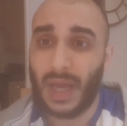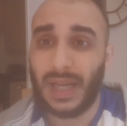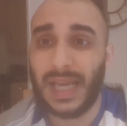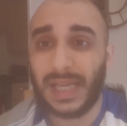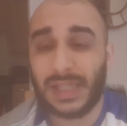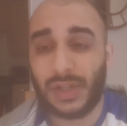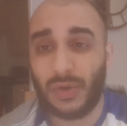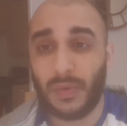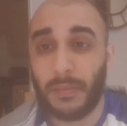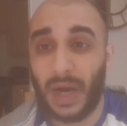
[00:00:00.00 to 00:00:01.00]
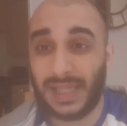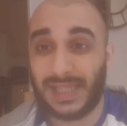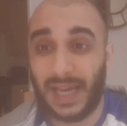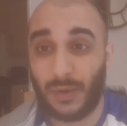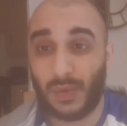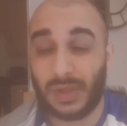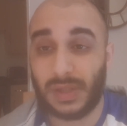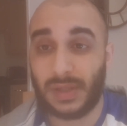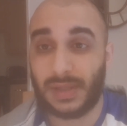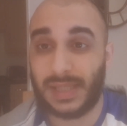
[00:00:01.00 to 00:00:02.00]
link to my sales
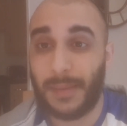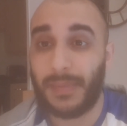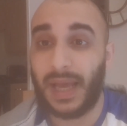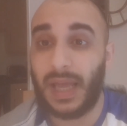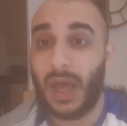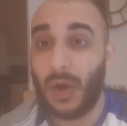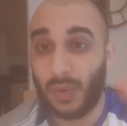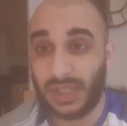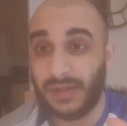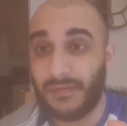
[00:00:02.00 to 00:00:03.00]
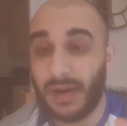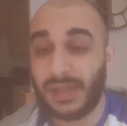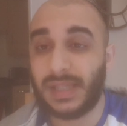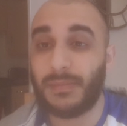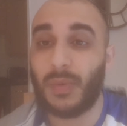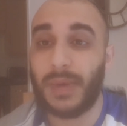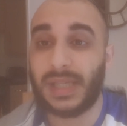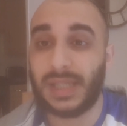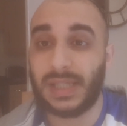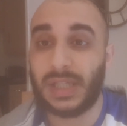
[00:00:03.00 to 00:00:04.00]
template, which is a very simple
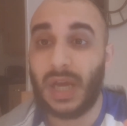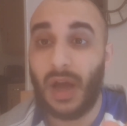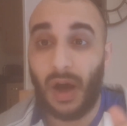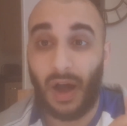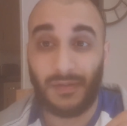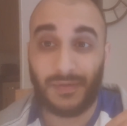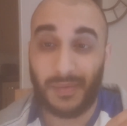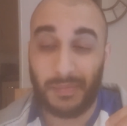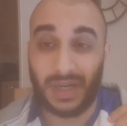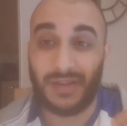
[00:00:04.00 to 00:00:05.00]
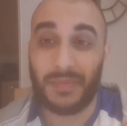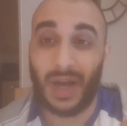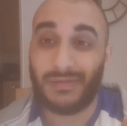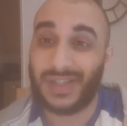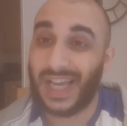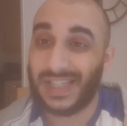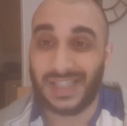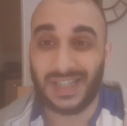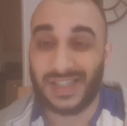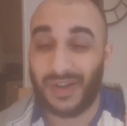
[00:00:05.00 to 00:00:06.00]
message. I've
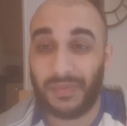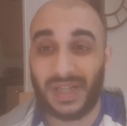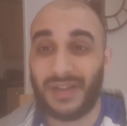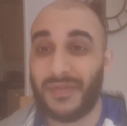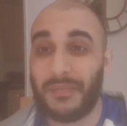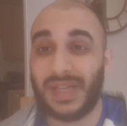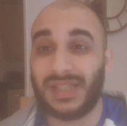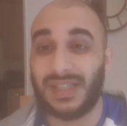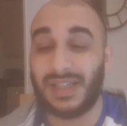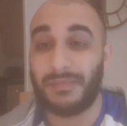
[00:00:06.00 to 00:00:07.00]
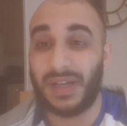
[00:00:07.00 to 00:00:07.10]
tested so many different messages.